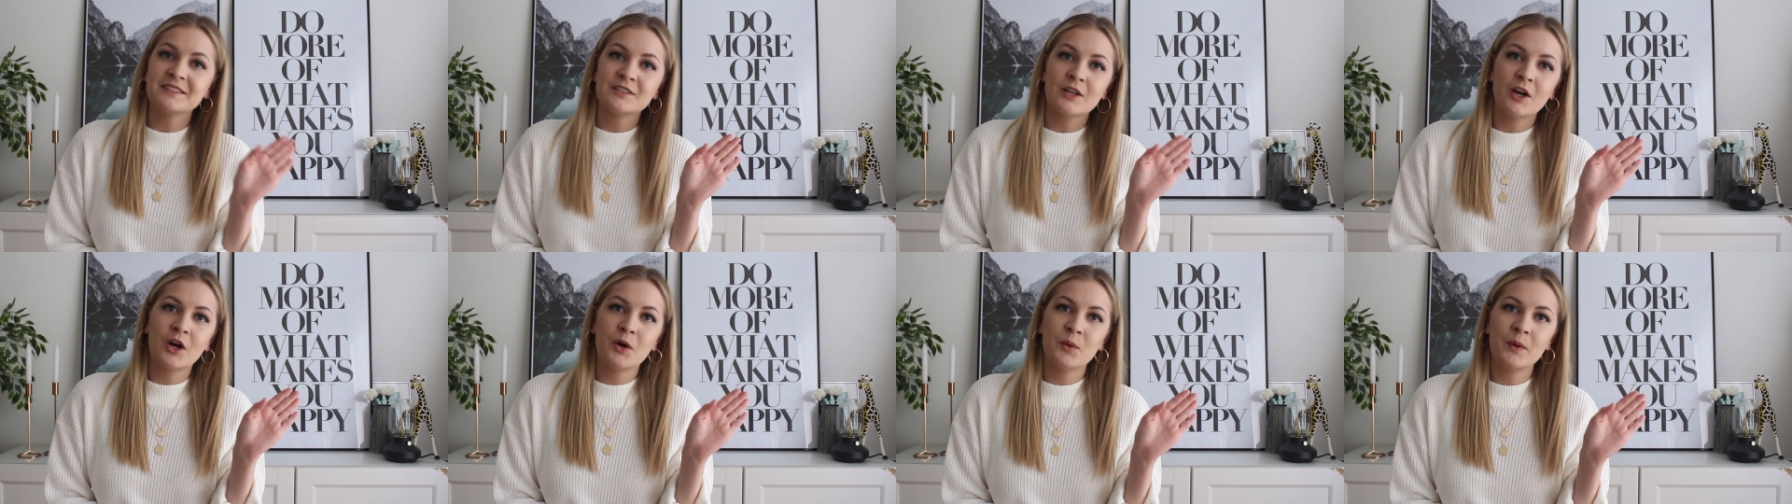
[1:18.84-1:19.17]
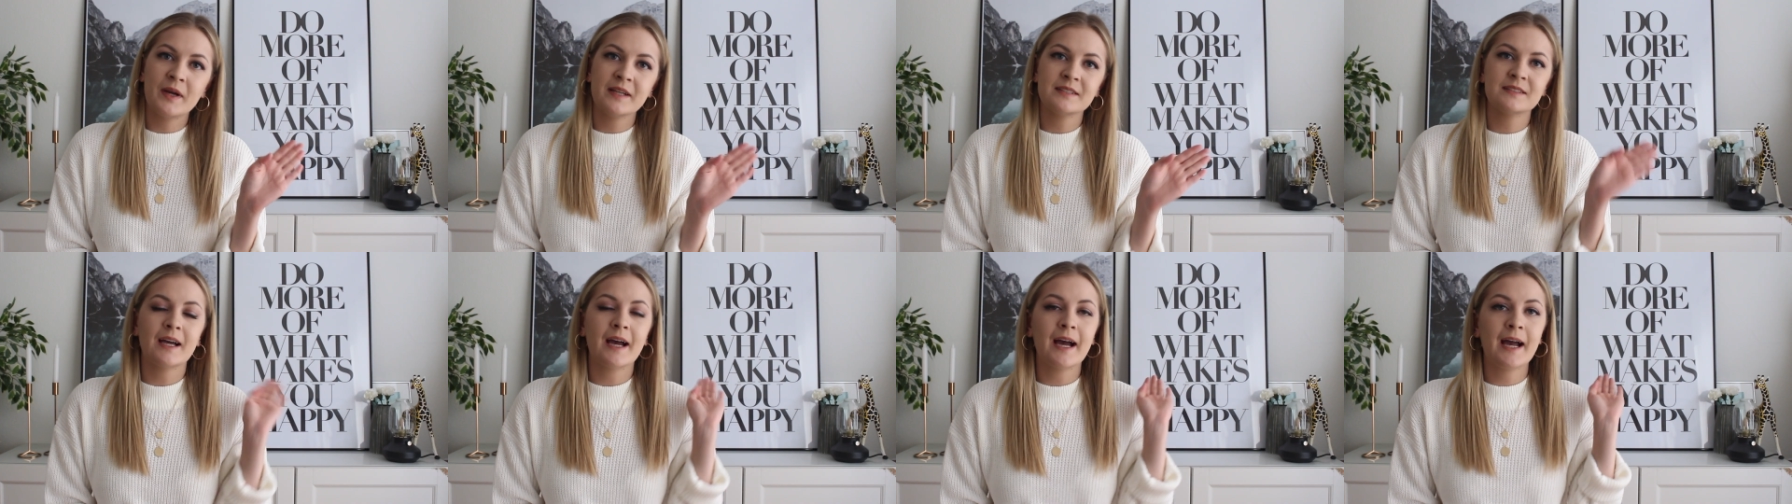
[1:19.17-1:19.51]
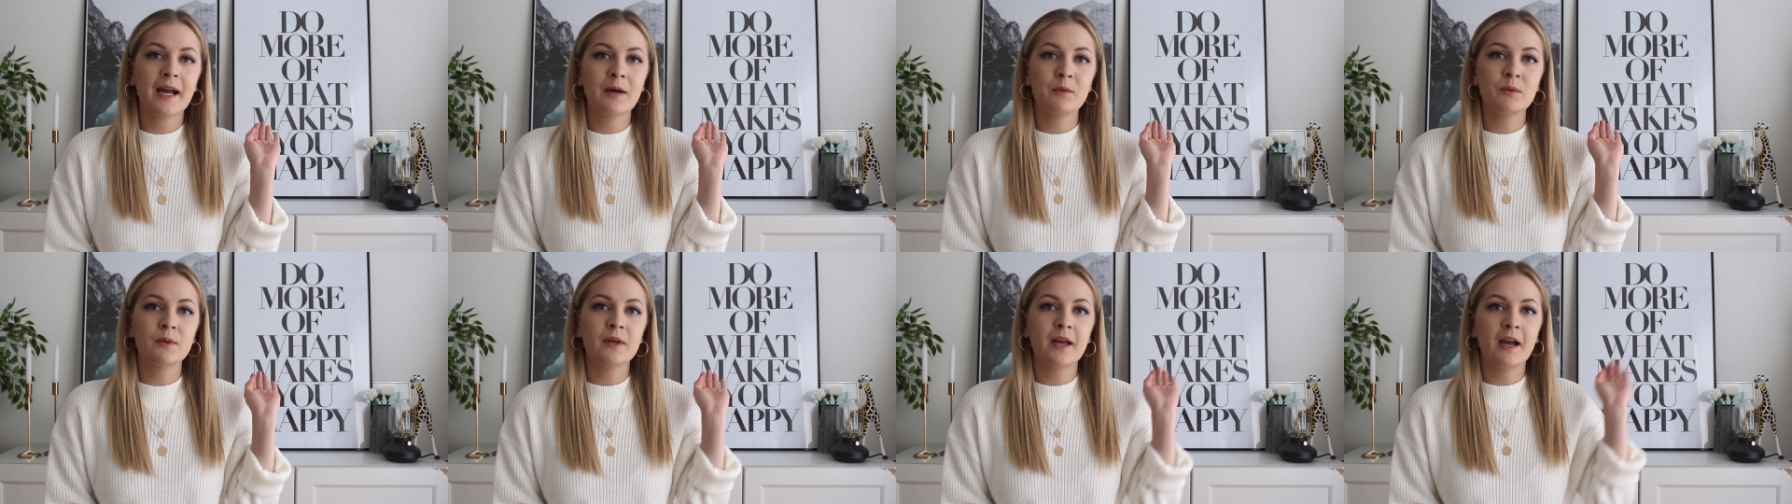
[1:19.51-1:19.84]
always,
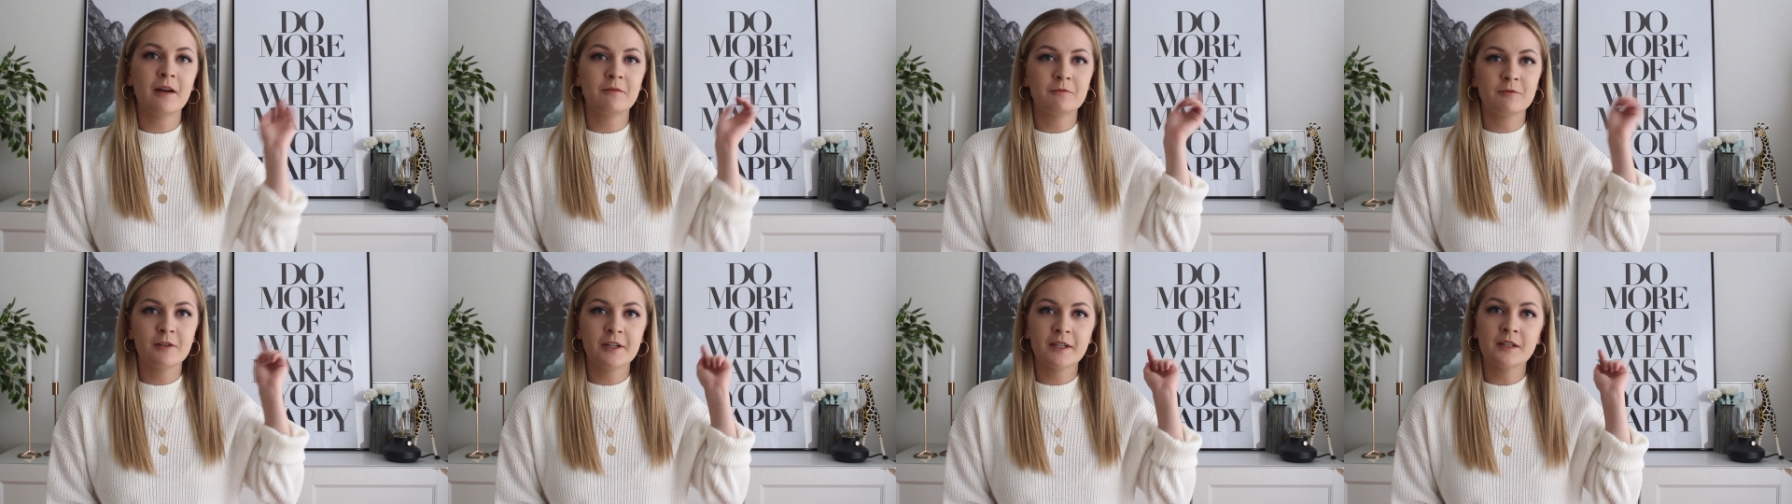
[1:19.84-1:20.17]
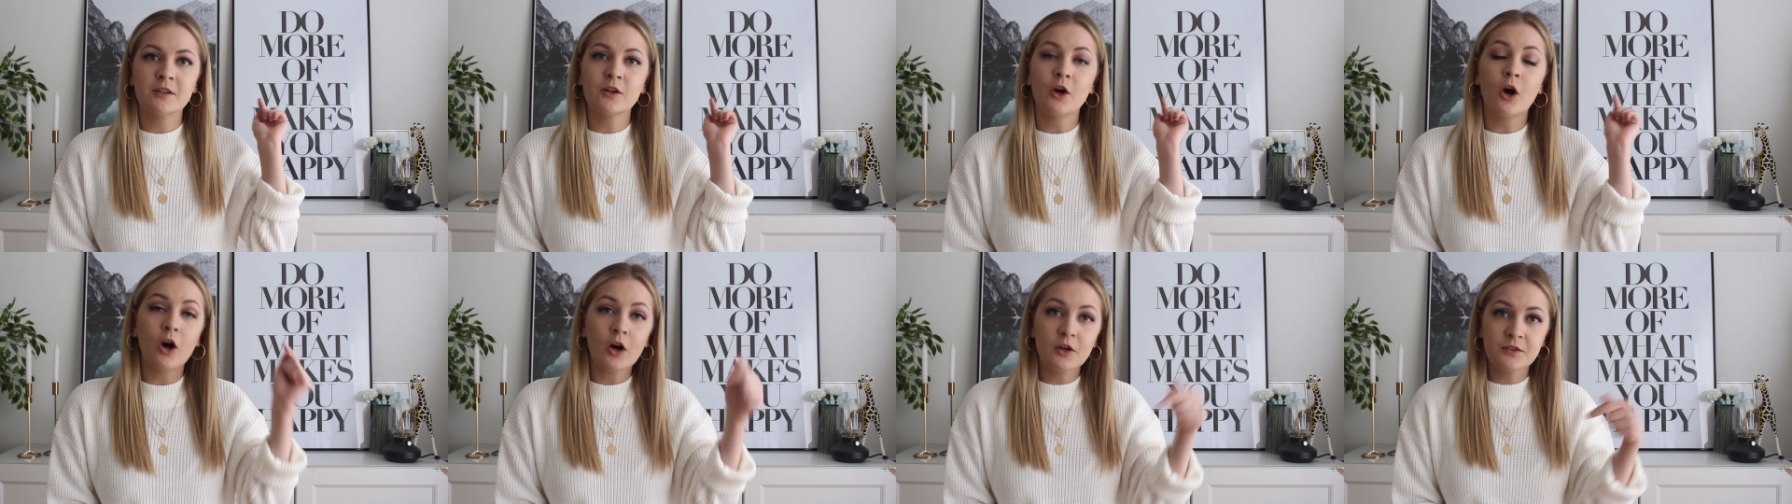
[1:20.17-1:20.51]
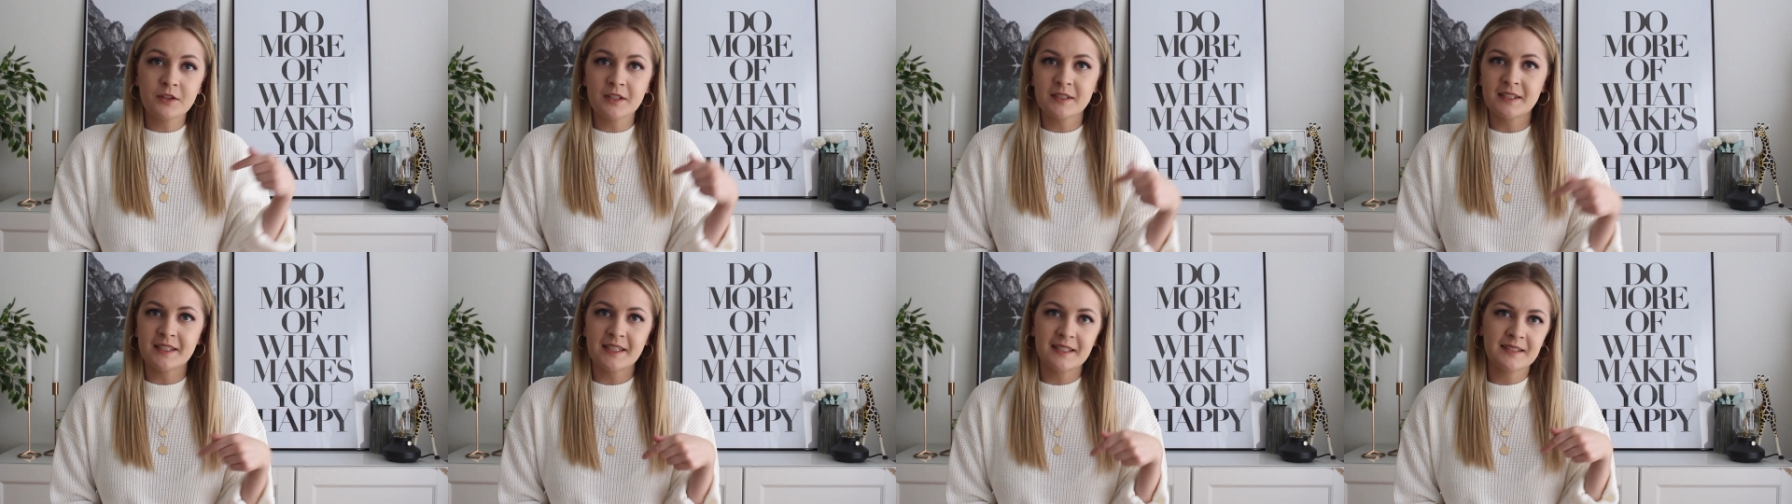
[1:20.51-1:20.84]
I will have written all
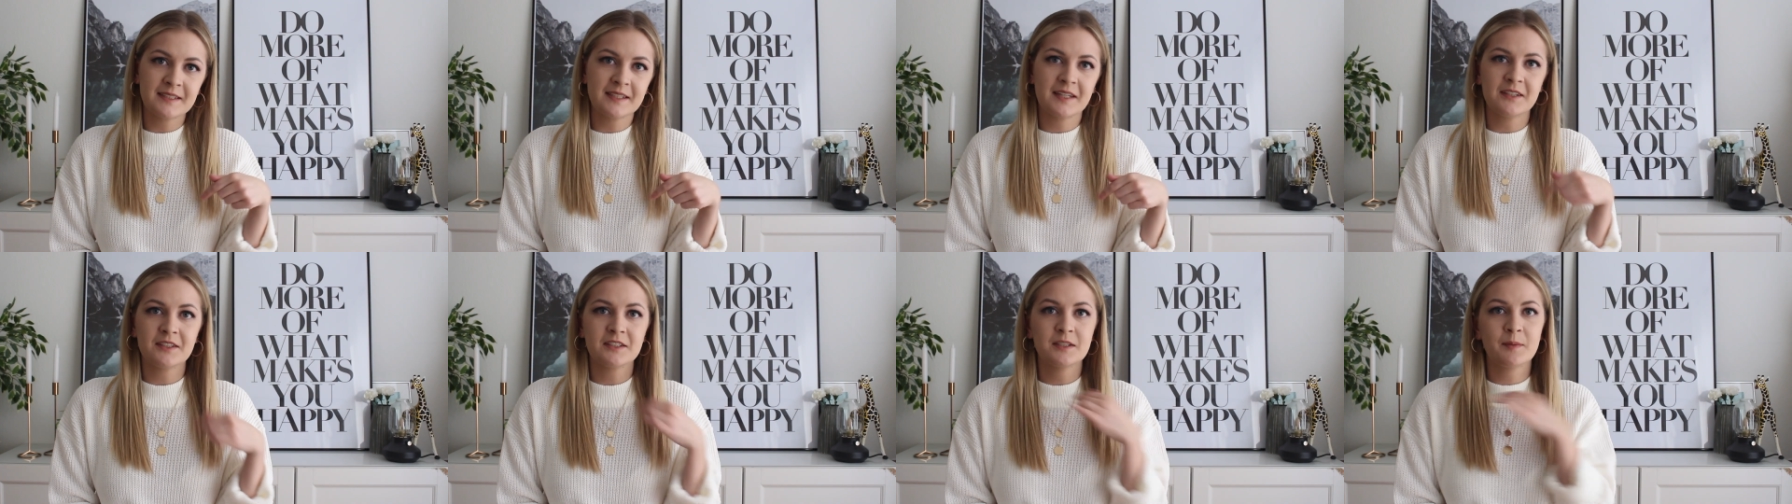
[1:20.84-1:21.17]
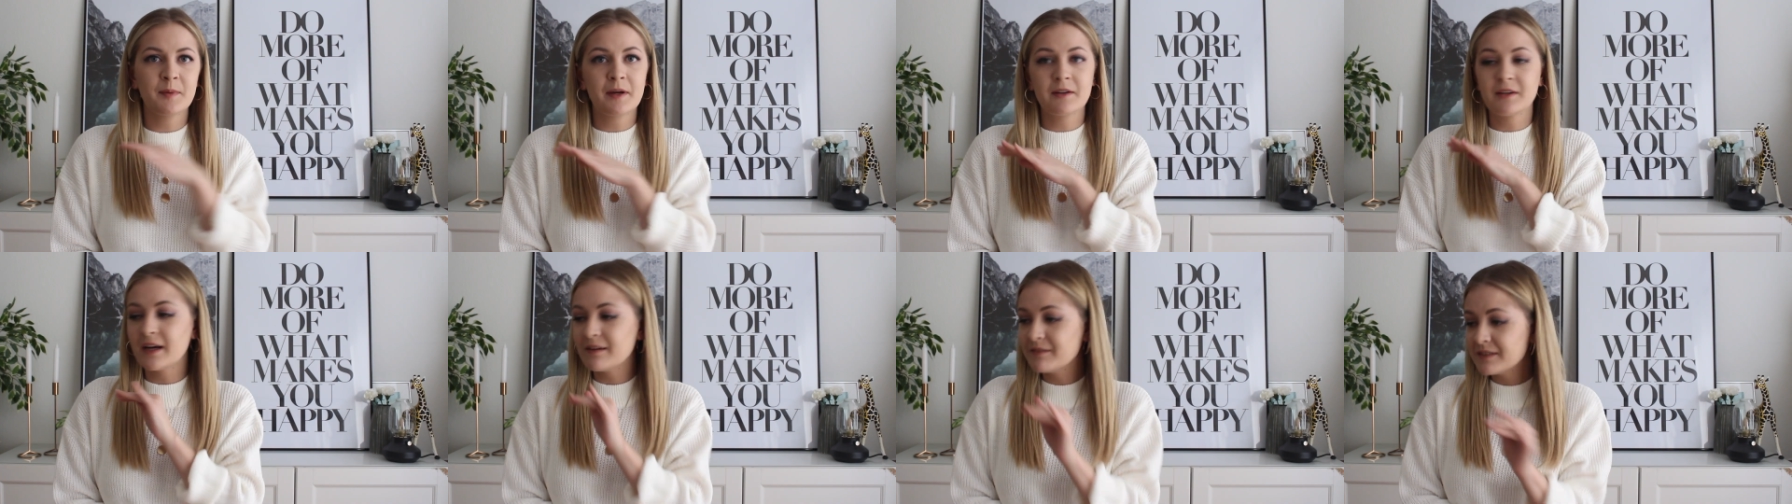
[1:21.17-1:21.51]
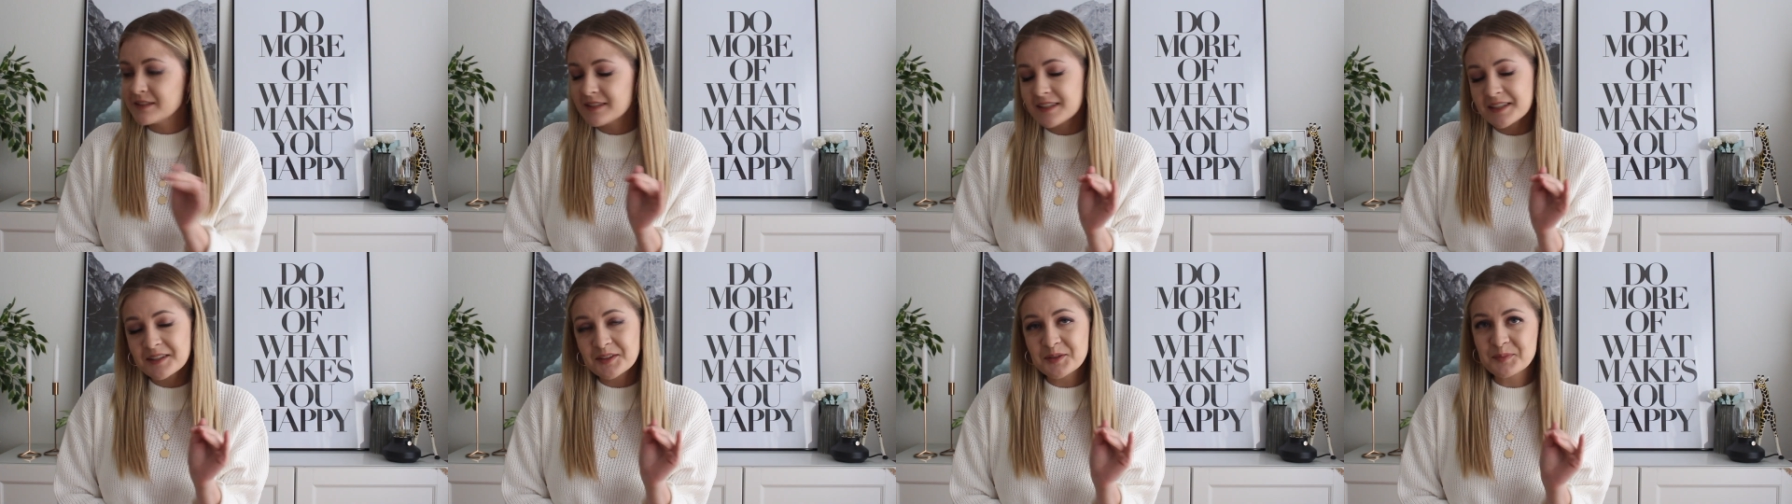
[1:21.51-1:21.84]
the details about every
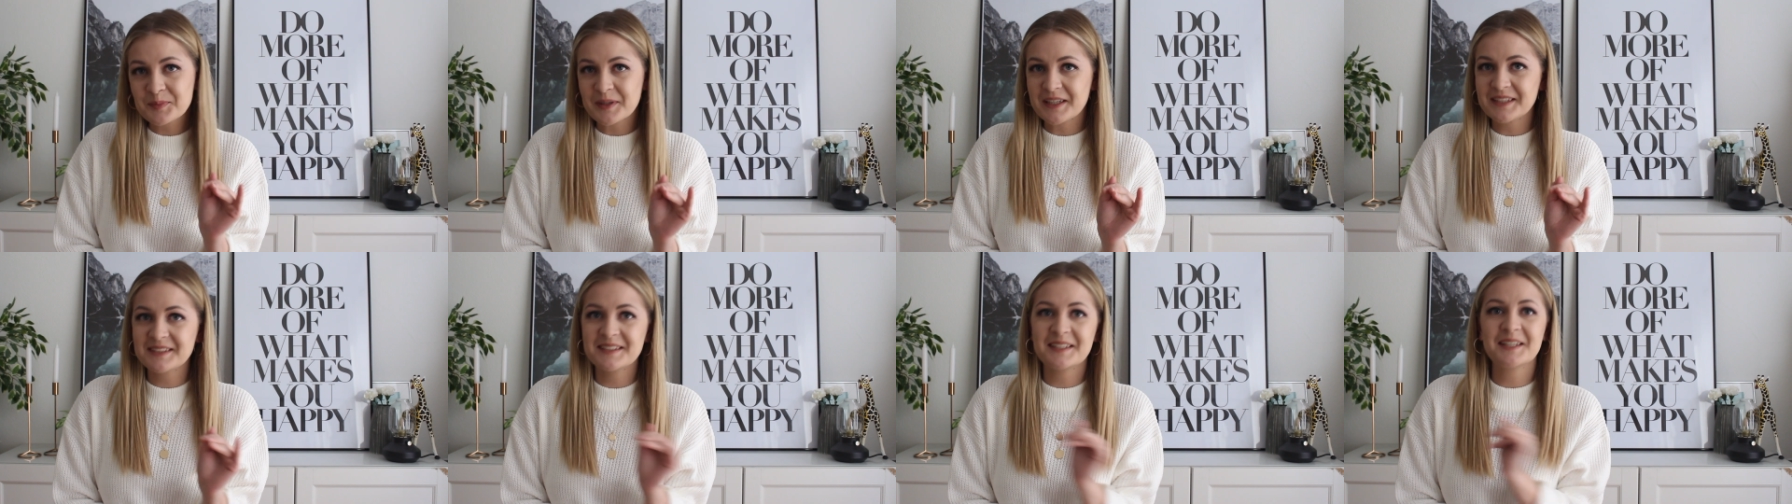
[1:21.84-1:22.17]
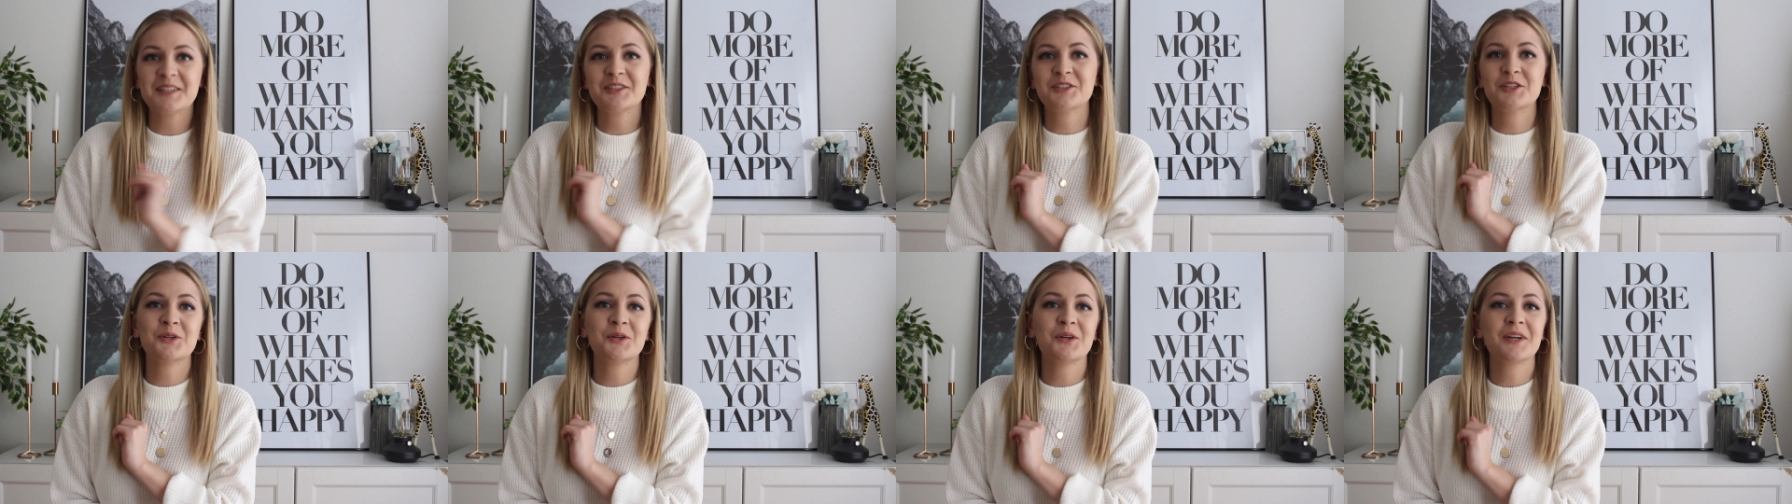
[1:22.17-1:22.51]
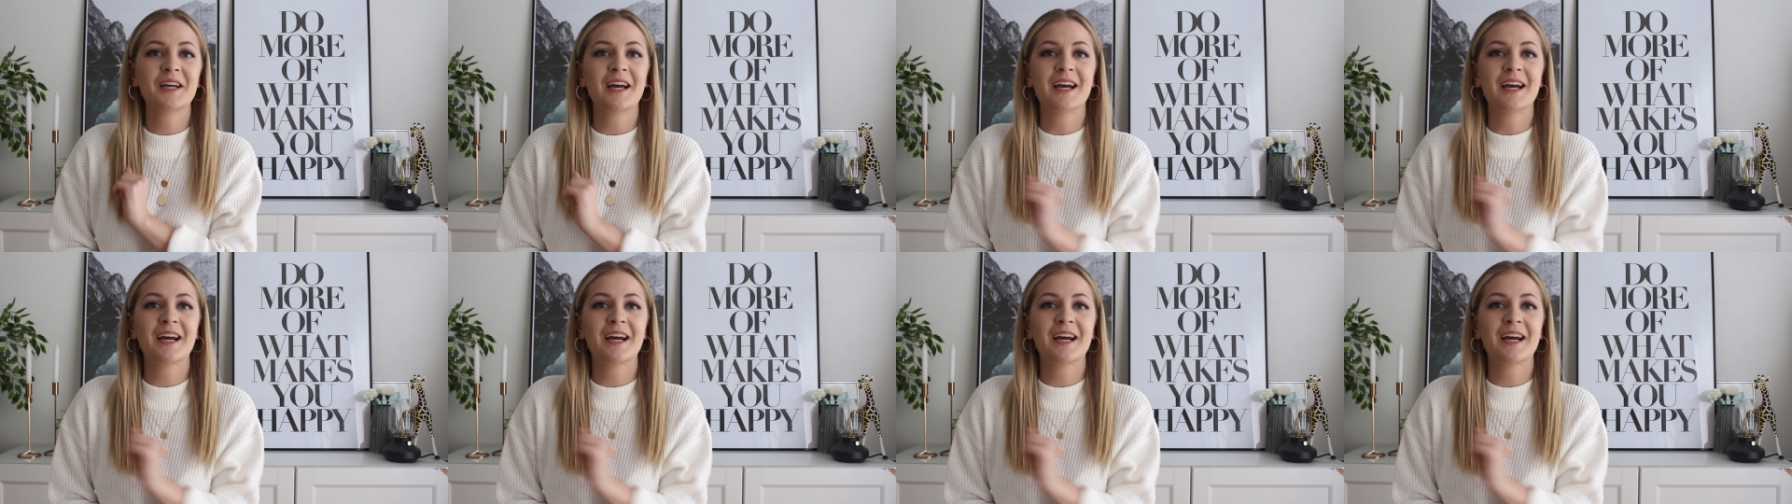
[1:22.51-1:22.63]
single piece that I show you